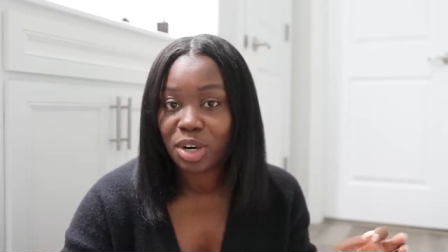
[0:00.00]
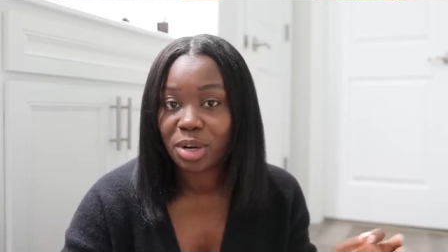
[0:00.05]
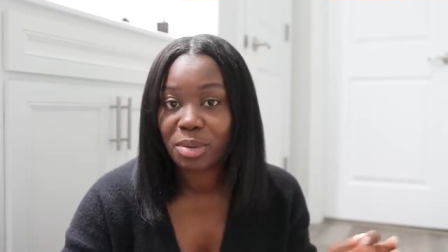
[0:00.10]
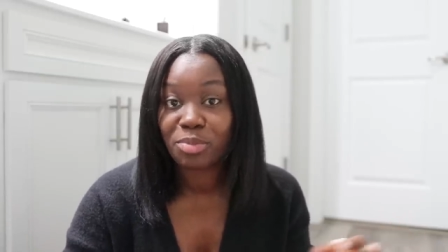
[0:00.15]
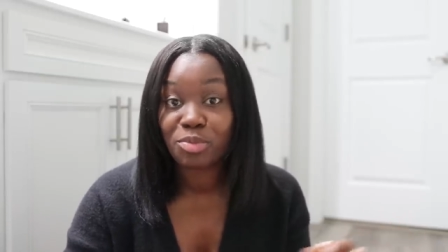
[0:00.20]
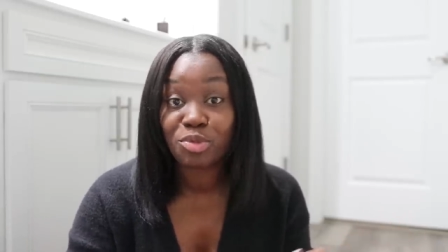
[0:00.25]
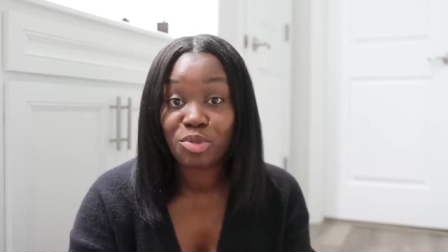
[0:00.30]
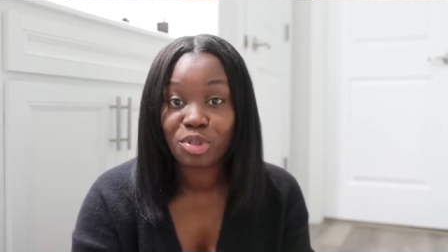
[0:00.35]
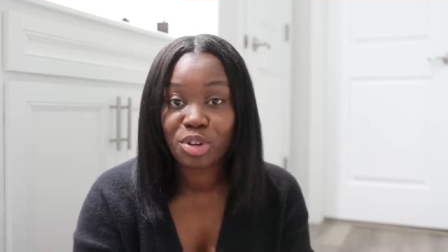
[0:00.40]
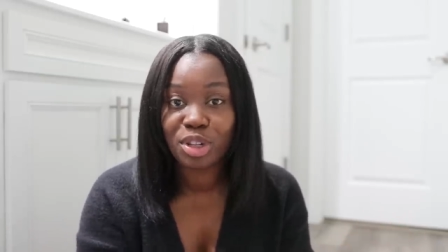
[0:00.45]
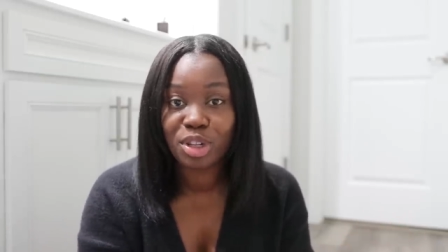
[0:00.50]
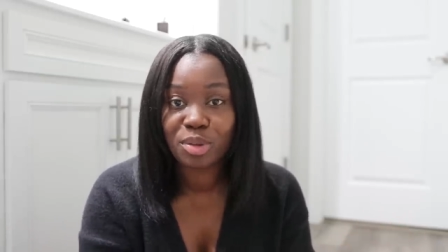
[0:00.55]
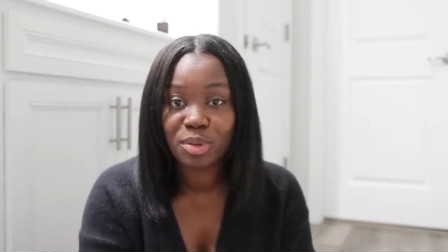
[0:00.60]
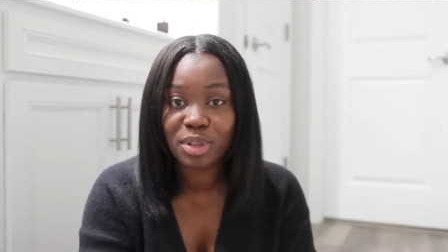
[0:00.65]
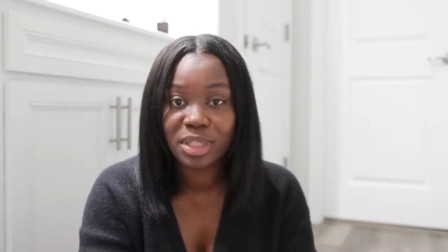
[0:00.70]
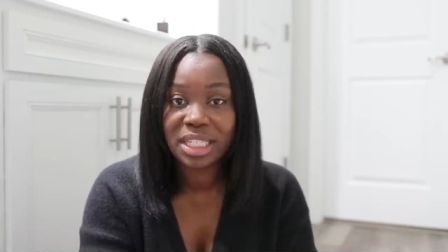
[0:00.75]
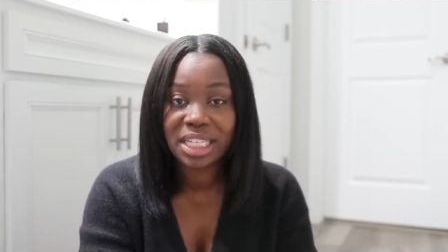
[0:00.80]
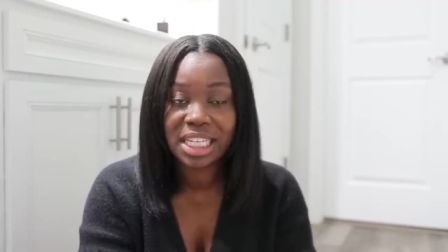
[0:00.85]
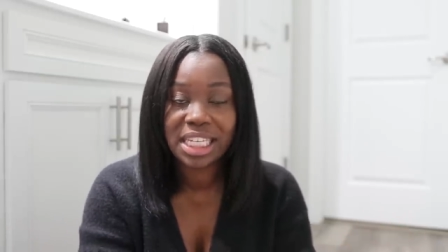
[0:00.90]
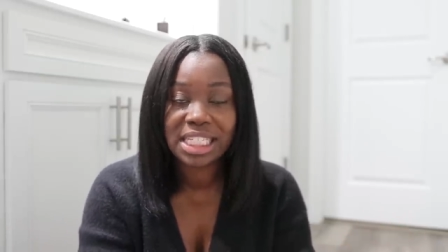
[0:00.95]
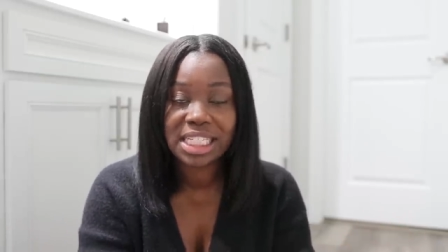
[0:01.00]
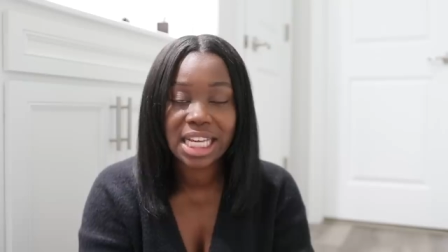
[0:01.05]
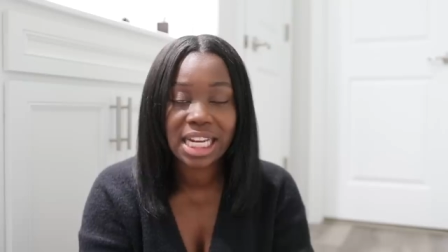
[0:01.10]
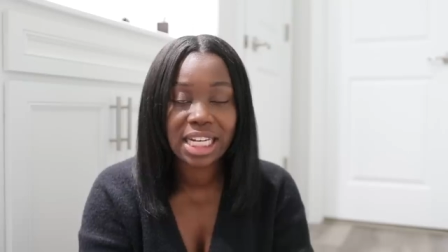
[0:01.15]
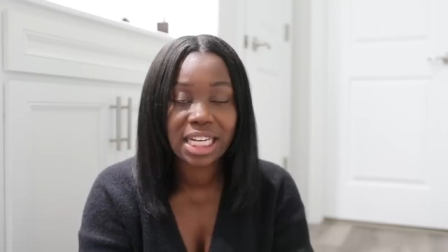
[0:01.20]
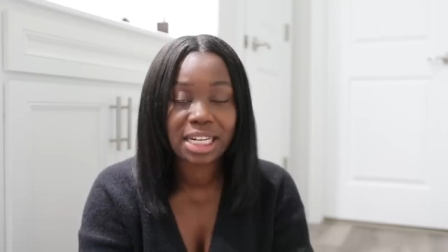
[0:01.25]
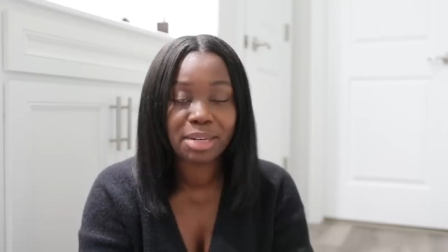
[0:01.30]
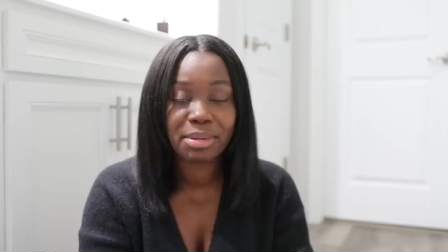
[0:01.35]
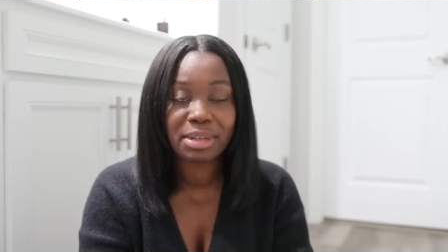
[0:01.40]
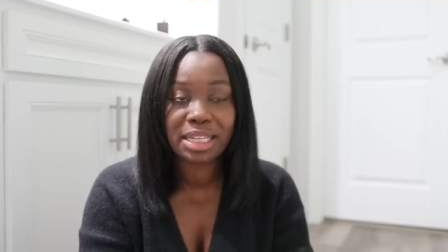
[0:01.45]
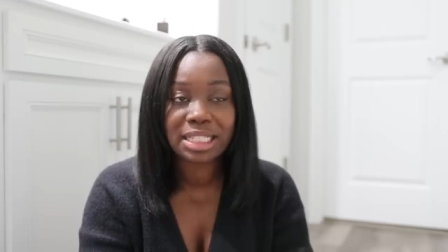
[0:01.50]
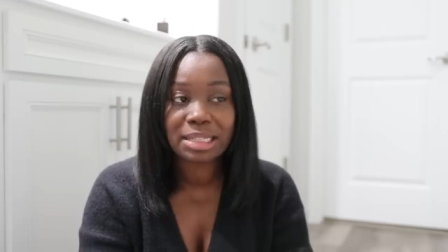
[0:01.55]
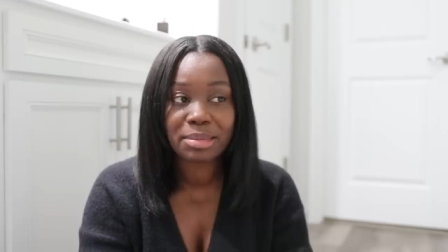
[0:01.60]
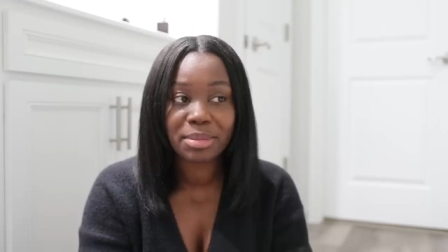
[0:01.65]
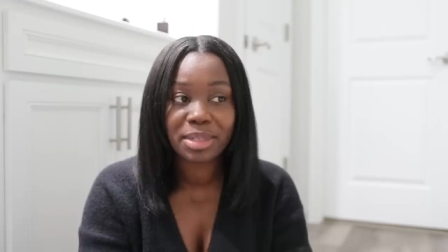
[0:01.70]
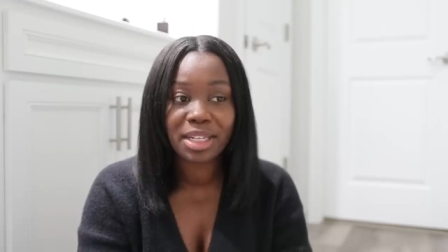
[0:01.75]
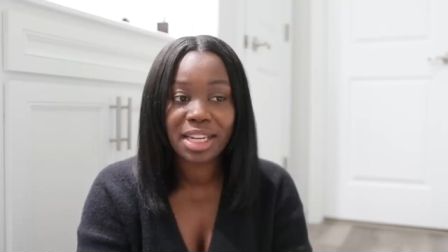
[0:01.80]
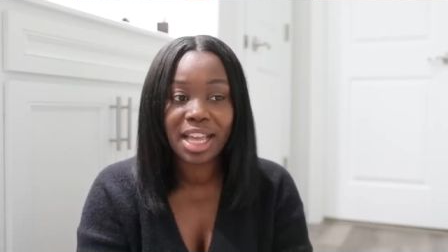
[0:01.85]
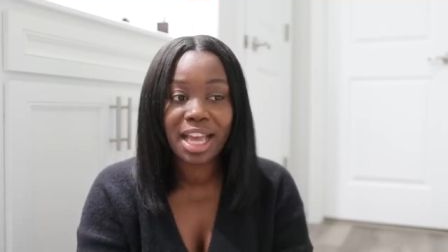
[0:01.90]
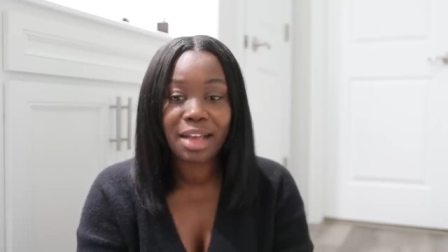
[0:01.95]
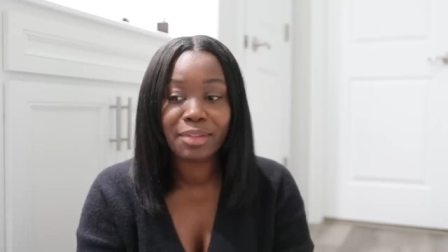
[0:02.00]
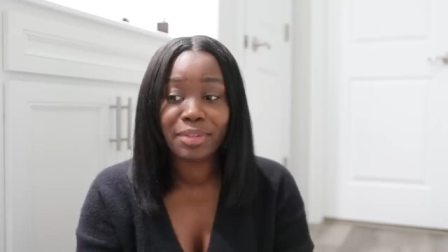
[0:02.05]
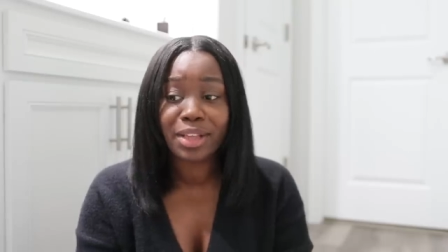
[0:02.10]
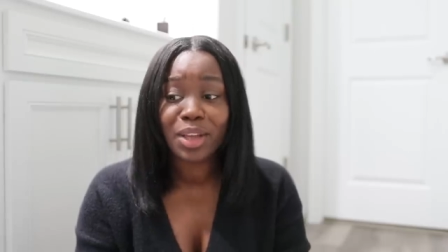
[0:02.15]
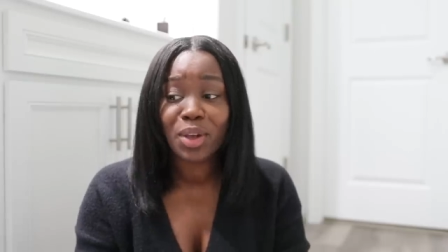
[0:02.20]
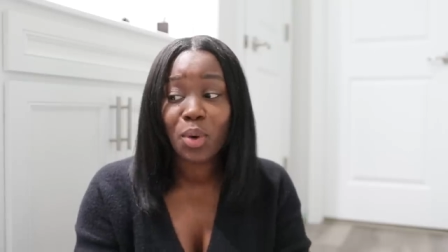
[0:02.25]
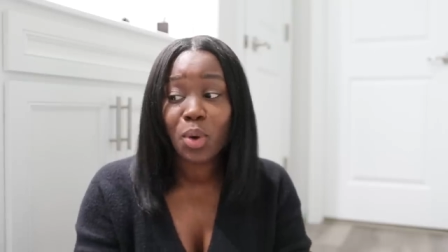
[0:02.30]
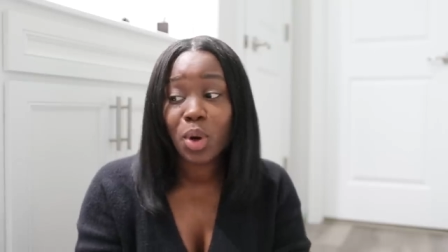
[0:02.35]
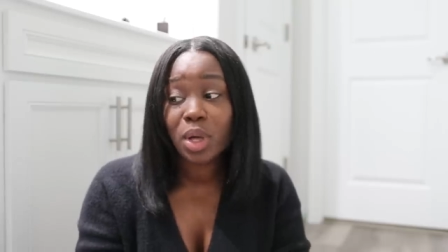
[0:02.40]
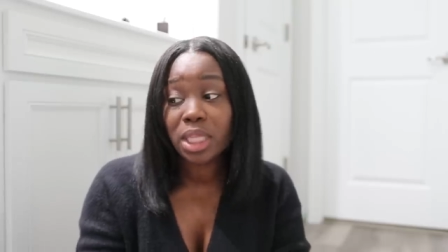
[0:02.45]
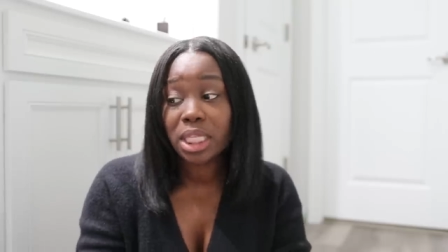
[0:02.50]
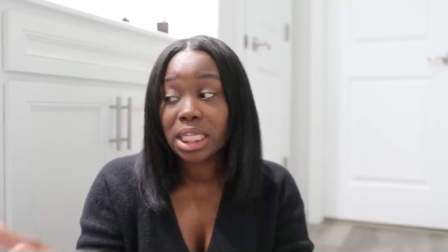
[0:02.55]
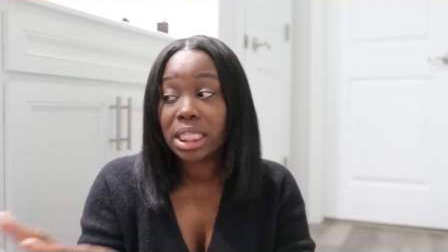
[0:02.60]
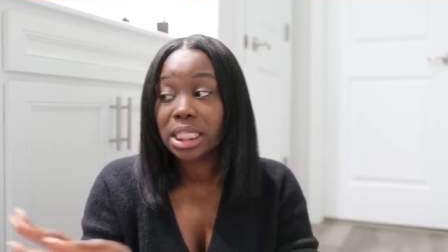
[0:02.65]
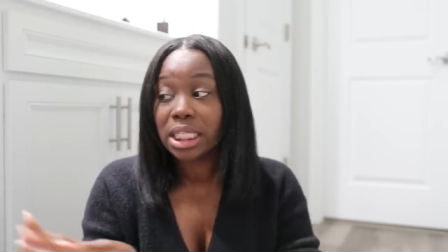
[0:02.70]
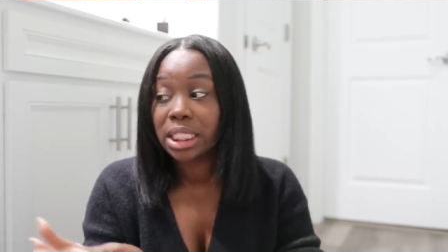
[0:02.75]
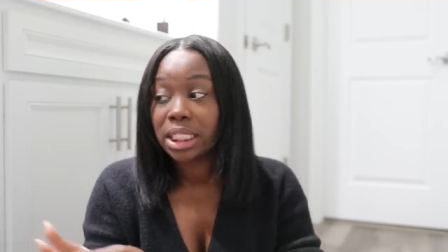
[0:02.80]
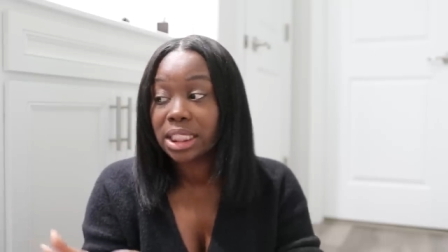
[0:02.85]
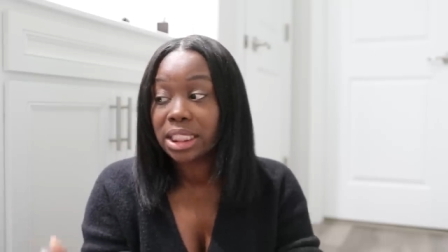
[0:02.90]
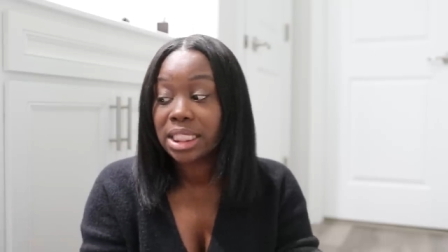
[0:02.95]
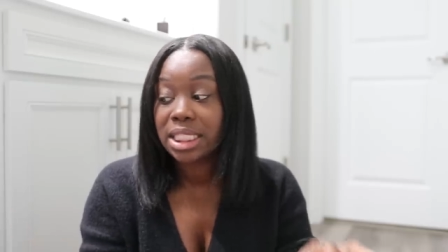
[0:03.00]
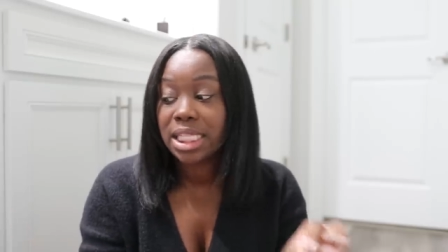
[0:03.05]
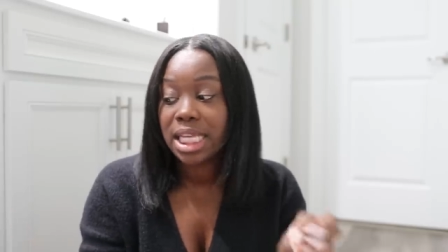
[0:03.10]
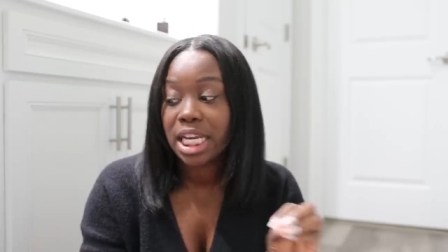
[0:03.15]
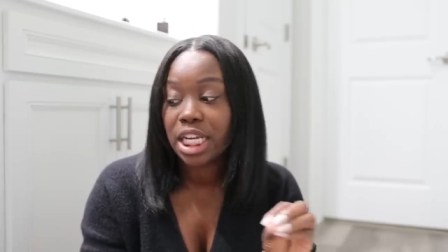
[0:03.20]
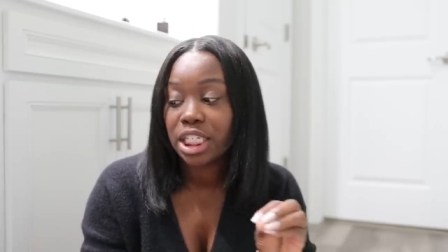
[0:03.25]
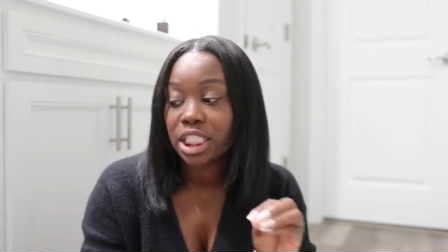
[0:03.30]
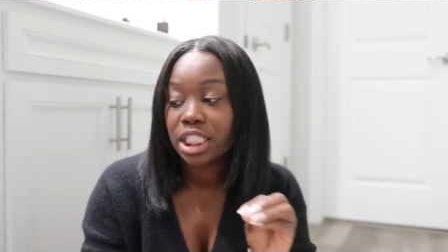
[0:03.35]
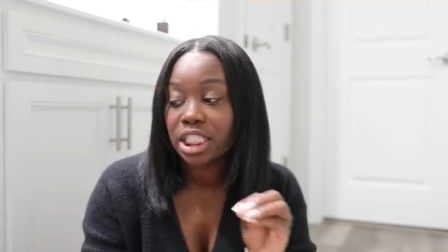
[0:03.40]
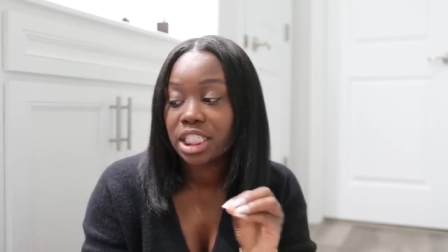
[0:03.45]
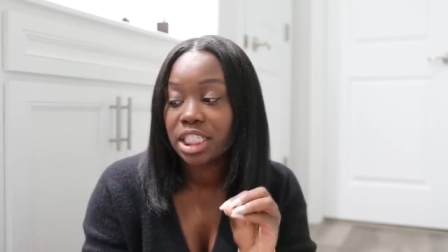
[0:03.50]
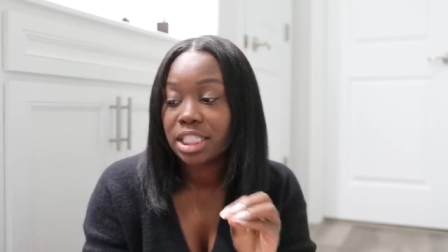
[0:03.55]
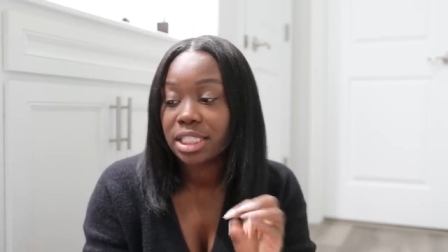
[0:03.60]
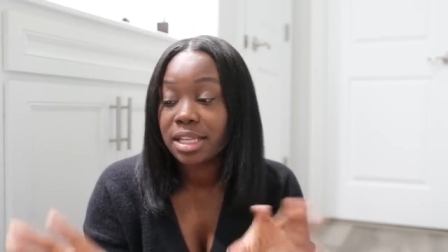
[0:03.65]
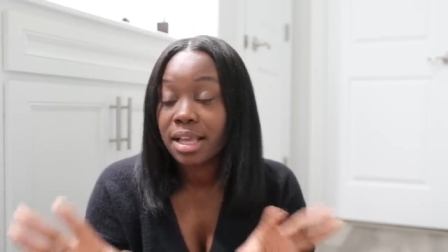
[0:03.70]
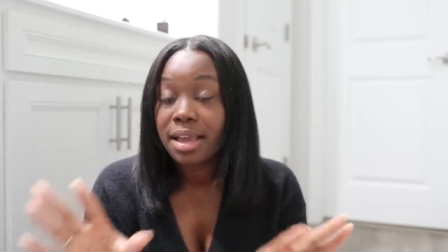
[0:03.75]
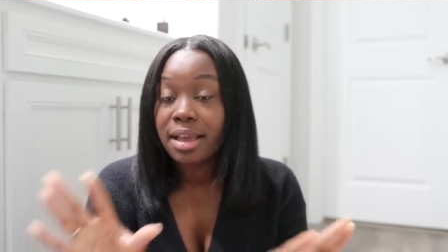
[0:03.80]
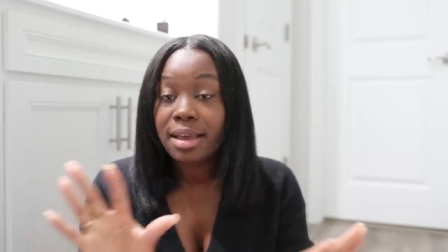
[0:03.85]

I'm really, really excited because I'm gonna have like all the clear containers